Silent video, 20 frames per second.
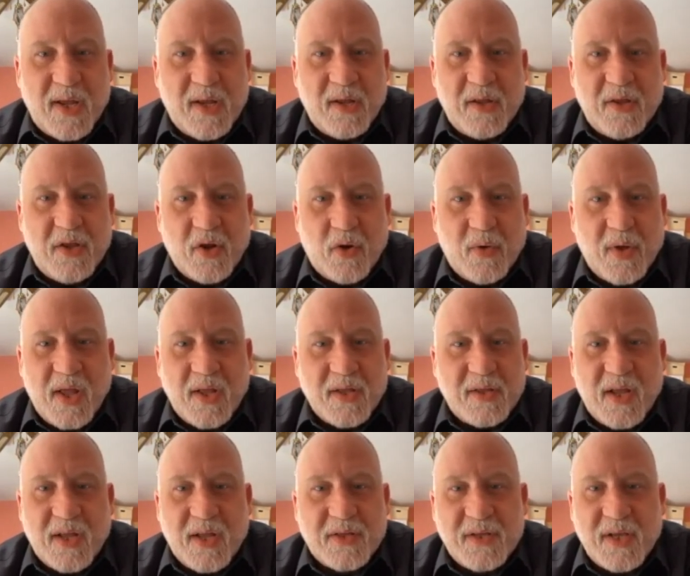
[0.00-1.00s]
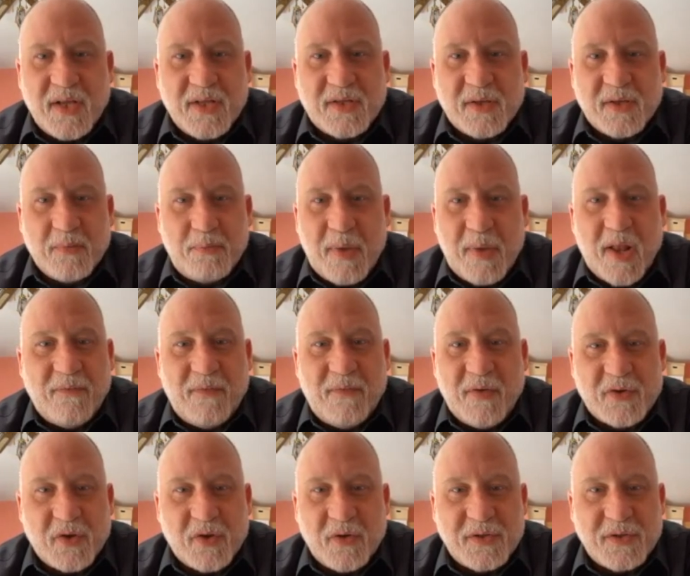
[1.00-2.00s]
You know, it's a
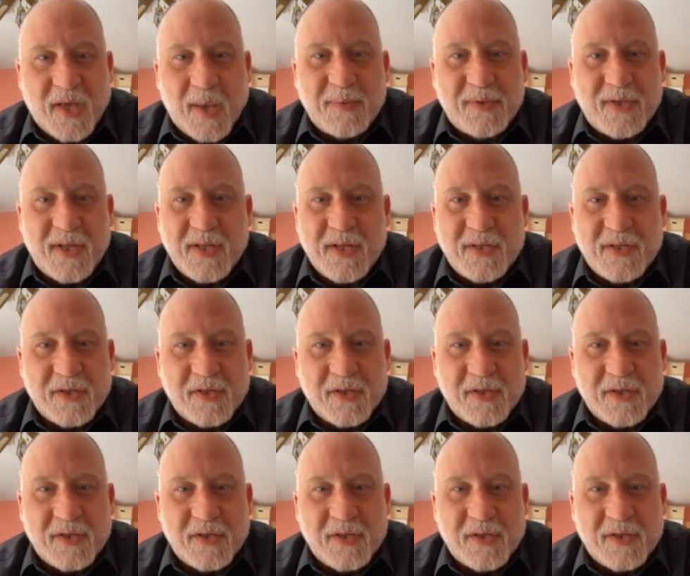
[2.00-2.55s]
beneficial substance.